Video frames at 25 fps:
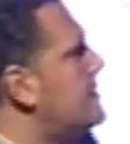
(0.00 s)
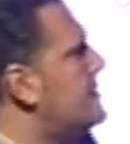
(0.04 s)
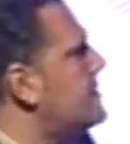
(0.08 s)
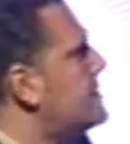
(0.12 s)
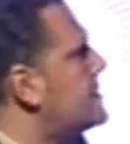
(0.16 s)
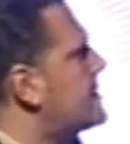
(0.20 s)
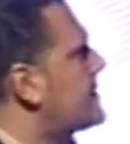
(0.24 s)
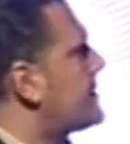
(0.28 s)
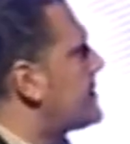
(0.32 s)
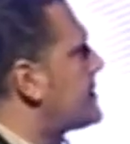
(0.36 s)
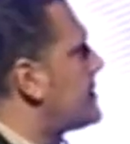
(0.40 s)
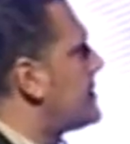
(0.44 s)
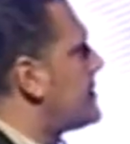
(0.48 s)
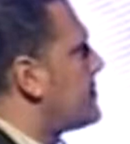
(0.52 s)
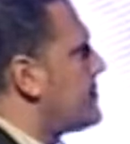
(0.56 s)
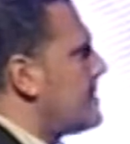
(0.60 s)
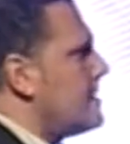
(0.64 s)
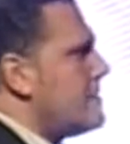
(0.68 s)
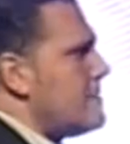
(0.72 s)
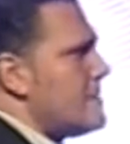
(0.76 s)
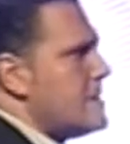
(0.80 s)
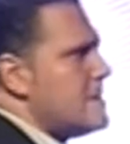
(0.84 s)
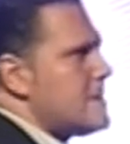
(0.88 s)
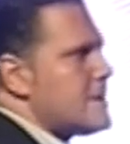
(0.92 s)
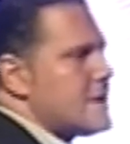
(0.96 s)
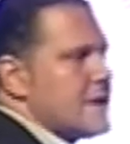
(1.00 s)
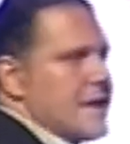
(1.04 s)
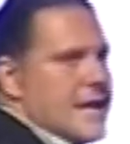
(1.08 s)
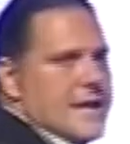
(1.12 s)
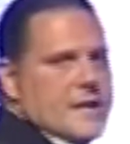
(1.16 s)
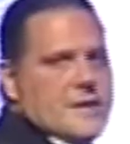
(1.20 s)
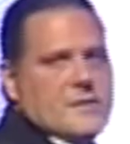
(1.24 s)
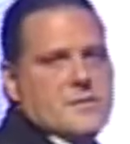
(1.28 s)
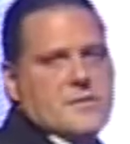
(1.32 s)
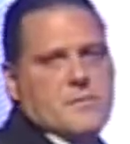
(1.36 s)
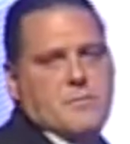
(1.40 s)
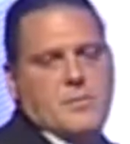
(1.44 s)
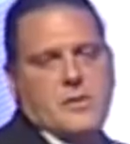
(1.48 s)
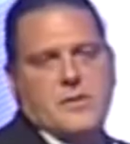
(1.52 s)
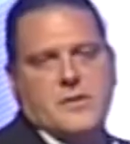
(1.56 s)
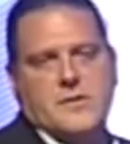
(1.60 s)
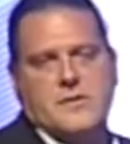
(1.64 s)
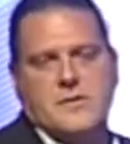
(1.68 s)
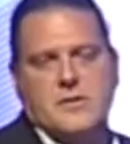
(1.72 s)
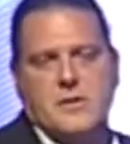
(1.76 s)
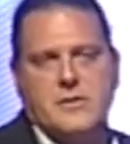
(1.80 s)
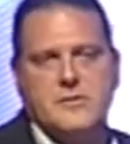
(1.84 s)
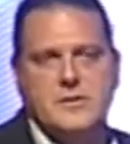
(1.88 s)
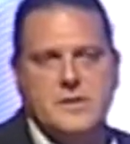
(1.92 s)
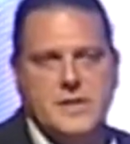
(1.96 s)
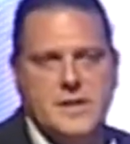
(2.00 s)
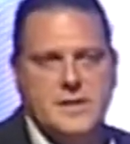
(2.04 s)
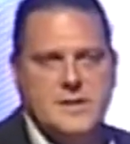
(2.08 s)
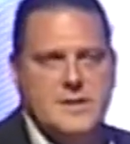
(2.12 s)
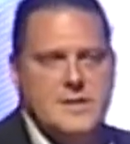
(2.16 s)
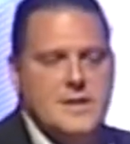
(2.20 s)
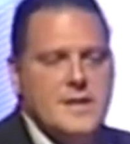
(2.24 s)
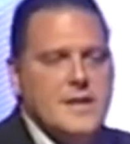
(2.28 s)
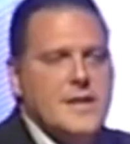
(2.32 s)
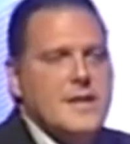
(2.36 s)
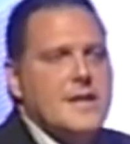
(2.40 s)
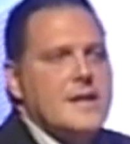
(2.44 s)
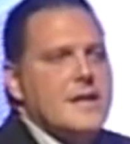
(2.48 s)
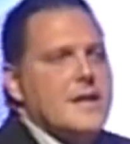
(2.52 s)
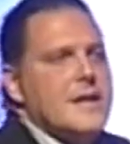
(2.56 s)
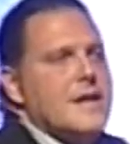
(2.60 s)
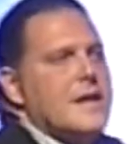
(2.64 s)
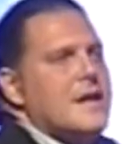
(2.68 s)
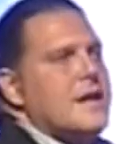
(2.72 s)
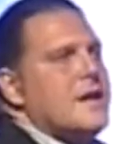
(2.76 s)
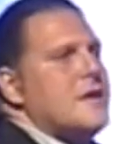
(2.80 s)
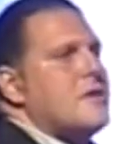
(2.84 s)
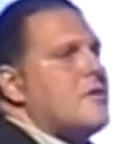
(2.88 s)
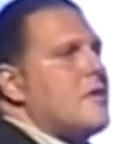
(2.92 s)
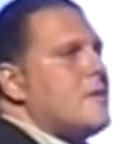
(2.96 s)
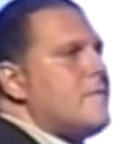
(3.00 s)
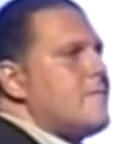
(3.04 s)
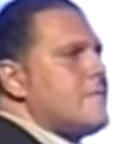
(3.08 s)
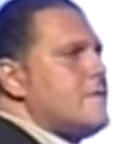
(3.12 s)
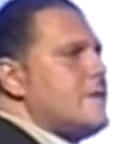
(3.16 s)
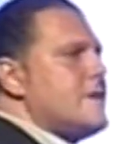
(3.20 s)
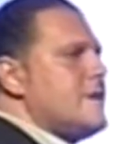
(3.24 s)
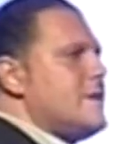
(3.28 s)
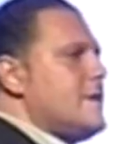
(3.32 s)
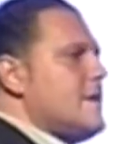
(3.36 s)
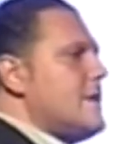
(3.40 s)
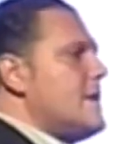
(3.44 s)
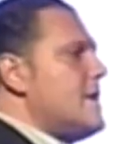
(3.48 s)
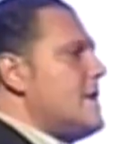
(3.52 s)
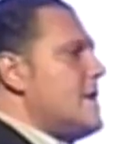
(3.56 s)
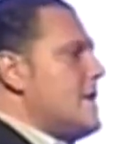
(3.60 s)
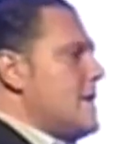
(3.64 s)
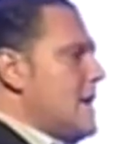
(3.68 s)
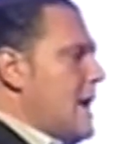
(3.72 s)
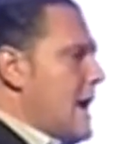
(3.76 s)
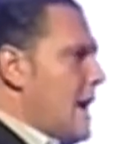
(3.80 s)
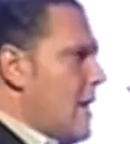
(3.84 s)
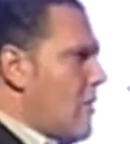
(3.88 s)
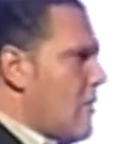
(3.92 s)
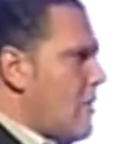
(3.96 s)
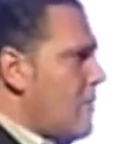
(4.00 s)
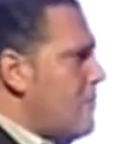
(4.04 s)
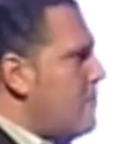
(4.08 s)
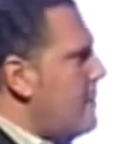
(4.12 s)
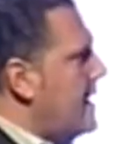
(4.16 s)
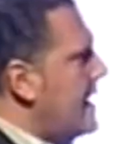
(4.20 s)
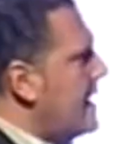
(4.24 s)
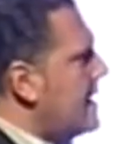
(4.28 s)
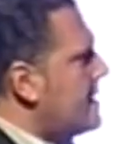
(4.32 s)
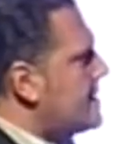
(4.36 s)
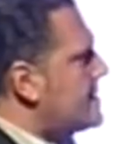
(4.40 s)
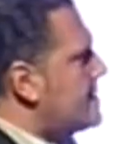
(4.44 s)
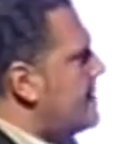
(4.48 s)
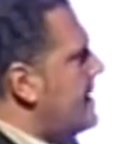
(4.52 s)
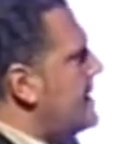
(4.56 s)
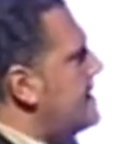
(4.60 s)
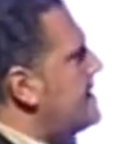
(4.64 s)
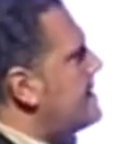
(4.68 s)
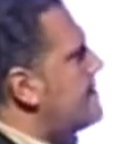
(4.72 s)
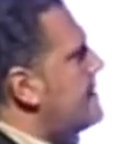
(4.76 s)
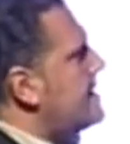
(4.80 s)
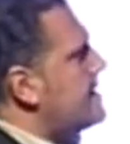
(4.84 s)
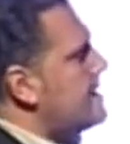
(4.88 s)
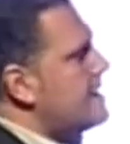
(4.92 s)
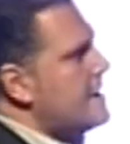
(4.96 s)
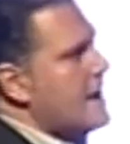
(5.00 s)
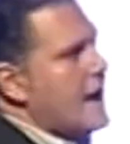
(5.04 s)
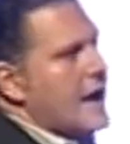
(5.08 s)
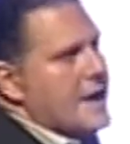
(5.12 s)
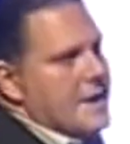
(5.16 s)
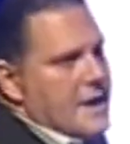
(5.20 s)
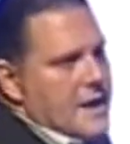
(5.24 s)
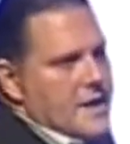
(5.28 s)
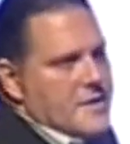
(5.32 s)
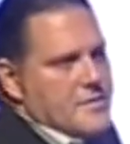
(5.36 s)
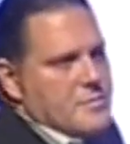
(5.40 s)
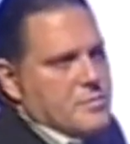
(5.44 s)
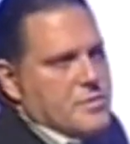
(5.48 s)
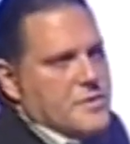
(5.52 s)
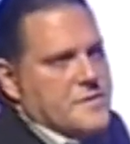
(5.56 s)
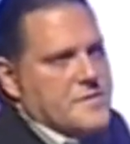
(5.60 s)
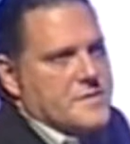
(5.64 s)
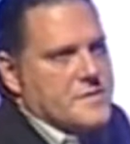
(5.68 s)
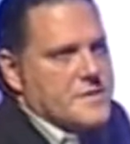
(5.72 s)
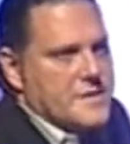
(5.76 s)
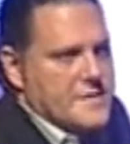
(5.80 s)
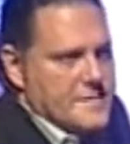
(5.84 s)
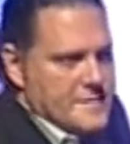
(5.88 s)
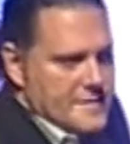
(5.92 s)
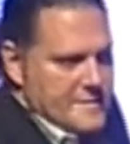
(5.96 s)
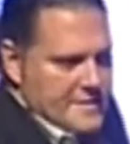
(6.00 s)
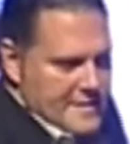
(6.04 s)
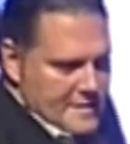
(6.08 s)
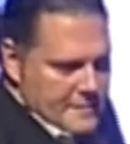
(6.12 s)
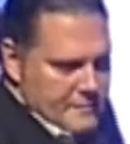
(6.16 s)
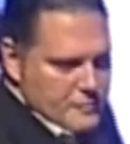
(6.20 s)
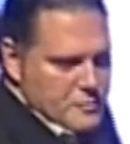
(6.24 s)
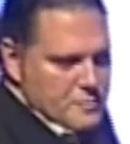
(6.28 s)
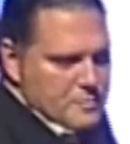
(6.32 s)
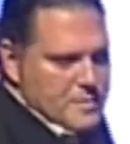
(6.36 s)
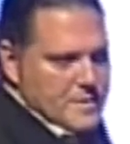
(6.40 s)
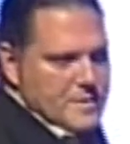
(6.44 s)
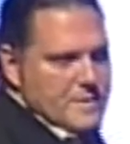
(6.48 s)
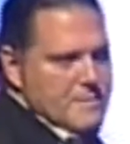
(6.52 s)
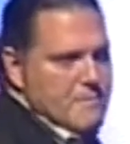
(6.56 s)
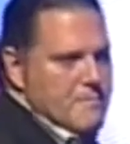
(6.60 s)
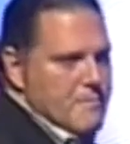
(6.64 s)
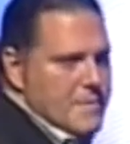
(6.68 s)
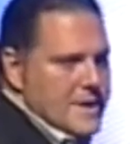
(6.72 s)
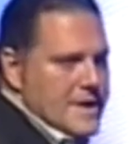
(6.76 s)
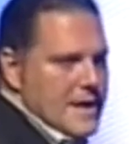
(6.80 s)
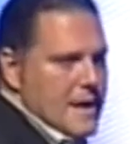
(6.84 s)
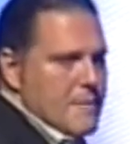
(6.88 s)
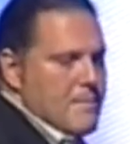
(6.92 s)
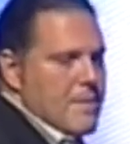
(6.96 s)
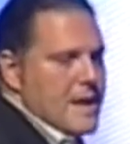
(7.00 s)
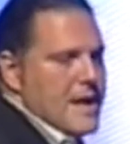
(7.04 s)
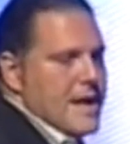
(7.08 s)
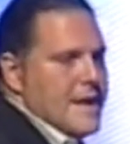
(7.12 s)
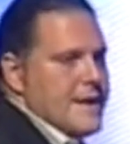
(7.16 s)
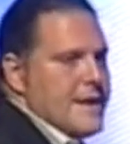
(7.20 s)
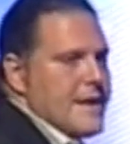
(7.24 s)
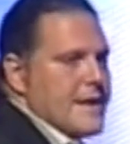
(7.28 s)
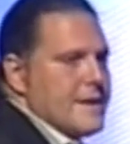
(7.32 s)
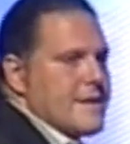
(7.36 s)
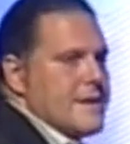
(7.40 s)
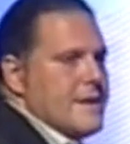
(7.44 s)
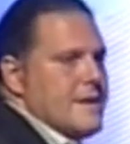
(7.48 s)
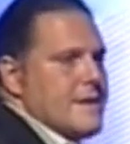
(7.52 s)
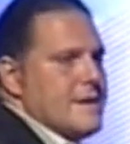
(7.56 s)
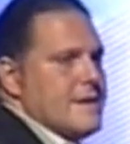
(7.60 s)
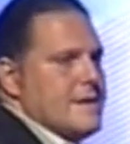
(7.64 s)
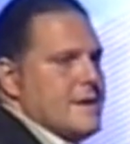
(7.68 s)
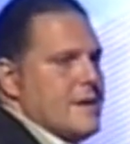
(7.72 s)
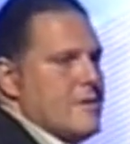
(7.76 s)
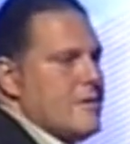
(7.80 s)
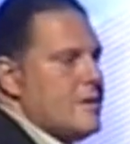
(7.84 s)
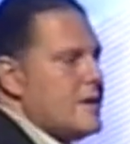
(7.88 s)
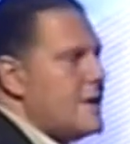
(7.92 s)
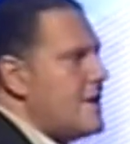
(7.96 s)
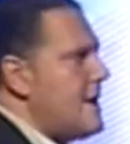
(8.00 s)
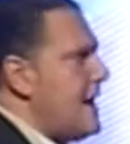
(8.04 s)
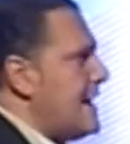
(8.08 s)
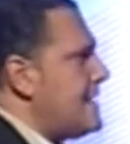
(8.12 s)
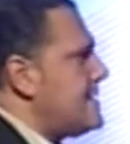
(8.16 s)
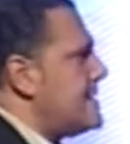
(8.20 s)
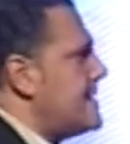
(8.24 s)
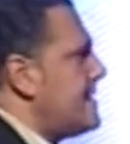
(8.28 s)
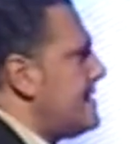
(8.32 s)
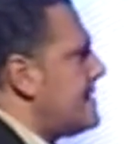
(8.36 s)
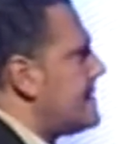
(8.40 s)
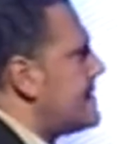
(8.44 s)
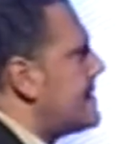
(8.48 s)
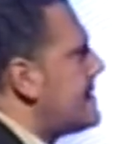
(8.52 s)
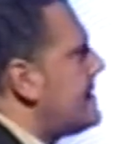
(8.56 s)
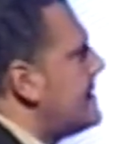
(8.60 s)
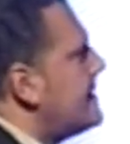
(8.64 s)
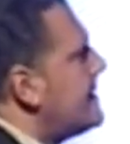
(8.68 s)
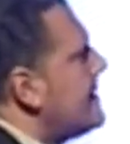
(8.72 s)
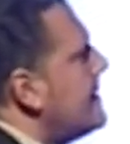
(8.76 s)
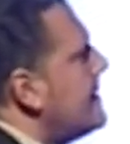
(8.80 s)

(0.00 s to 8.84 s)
interested, we will take sports content, and hopefully our male 20-29 are sports interested. That would be media planning, early 90s.